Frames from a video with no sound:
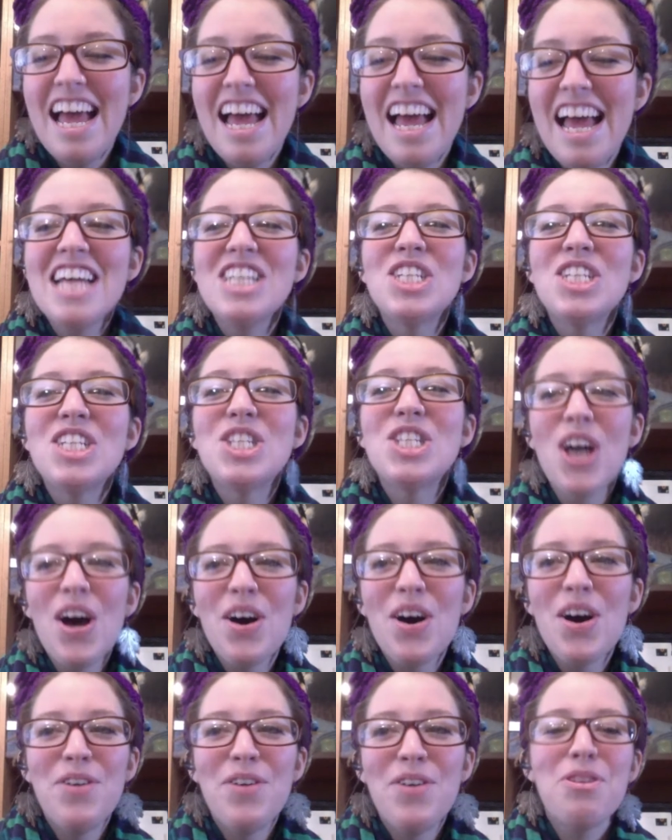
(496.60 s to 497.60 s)

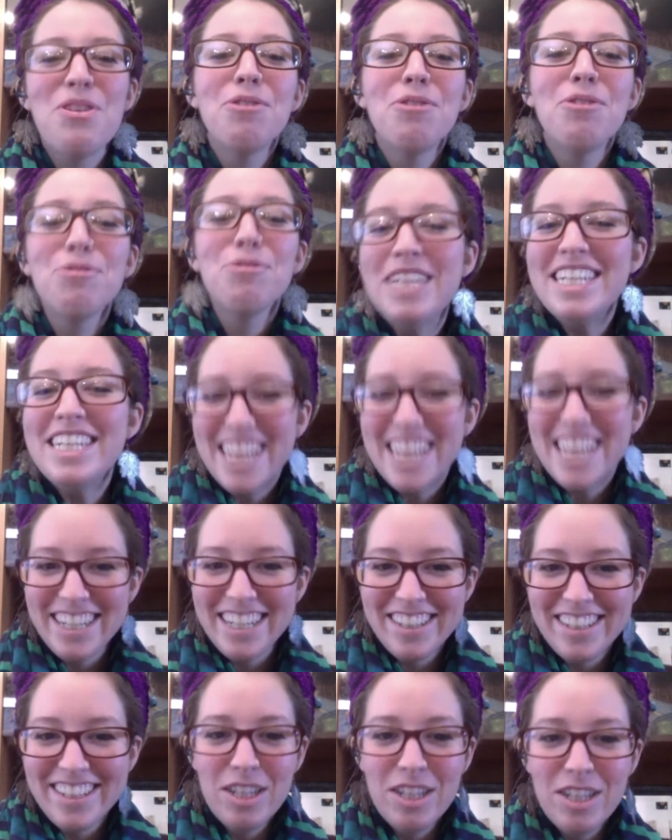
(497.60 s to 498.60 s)
So the
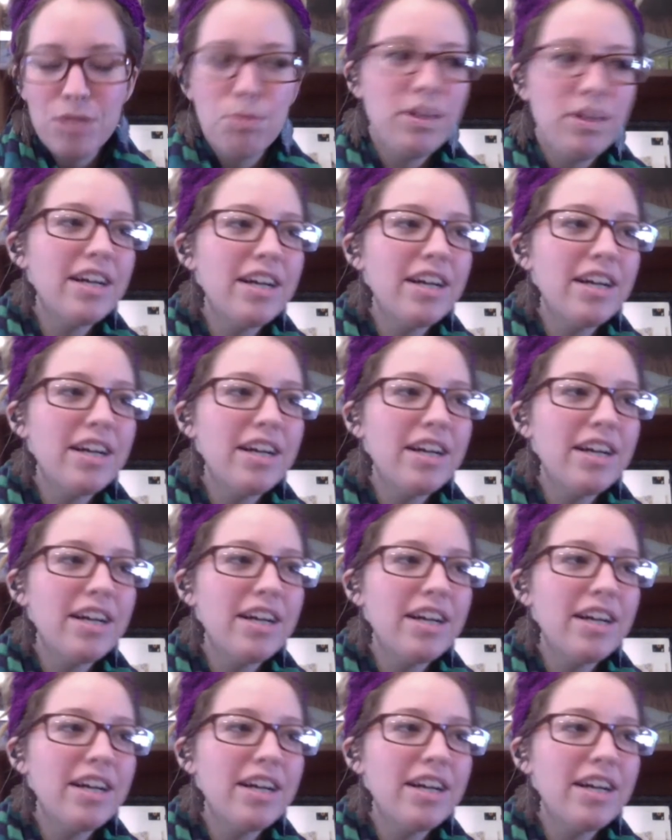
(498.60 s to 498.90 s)
retailers were like,